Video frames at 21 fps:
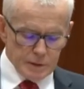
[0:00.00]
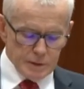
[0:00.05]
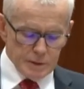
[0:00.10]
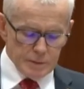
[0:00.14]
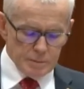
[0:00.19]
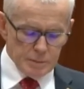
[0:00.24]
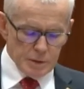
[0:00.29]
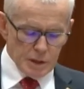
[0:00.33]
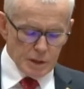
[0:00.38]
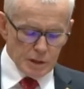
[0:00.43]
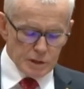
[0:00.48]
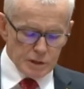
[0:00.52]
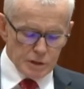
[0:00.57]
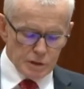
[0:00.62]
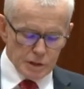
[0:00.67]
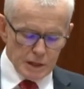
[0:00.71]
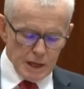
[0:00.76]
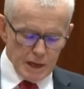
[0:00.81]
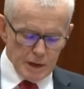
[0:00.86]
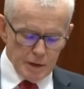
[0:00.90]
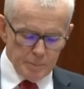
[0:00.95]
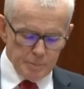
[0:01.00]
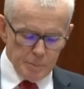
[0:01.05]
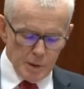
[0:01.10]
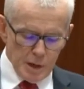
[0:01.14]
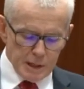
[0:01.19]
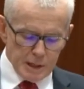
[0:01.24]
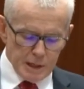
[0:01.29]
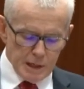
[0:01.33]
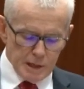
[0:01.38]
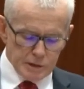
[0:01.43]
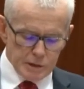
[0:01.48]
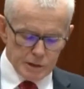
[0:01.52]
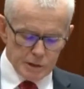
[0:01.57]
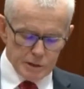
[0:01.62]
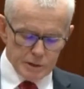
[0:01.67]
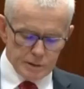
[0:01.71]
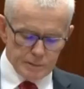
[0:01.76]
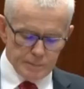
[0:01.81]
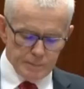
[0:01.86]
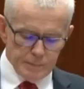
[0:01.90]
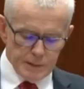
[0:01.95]
Because you cannot buy
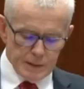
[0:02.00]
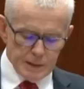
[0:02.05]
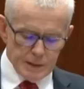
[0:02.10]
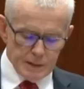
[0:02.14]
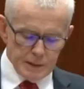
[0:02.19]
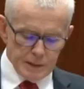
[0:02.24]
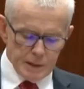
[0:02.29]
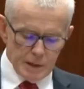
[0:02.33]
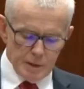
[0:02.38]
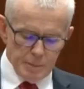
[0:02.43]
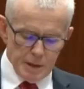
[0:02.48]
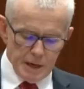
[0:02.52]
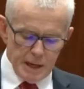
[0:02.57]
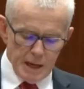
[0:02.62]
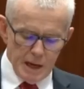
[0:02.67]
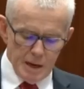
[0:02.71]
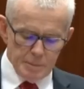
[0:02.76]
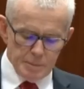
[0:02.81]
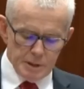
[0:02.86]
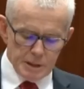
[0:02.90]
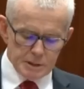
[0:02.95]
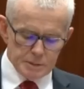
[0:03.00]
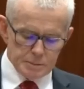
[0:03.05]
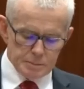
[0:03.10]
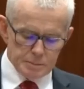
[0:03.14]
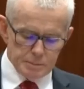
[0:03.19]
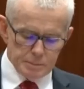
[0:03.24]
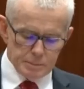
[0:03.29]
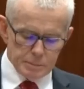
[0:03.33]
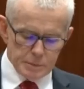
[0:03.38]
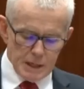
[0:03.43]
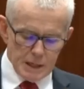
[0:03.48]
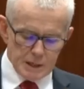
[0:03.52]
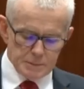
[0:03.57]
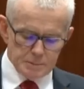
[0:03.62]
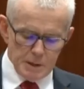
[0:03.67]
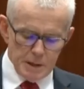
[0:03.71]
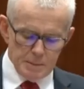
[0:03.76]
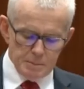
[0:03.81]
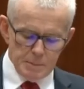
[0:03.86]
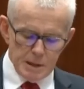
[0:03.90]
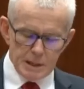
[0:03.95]
culture, no matter how much
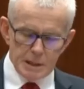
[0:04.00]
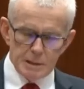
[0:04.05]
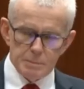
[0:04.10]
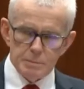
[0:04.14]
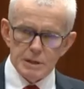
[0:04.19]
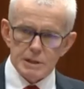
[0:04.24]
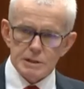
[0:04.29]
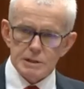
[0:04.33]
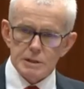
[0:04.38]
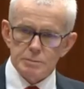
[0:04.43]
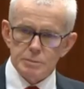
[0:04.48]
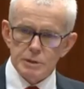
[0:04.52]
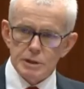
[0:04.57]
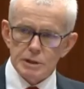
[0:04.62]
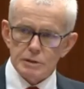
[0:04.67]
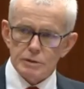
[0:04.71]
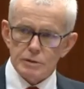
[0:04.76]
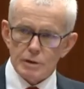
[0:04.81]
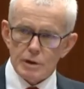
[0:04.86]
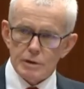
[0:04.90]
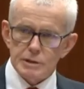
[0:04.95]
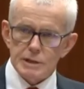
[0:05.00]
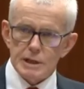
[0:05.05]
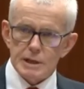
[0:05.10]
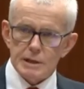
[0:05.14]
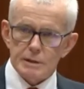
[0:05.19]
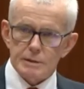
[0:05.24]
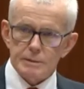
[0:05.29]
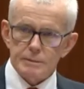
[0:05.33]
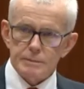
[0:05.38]
taxpayer money Minister Burke throws at it.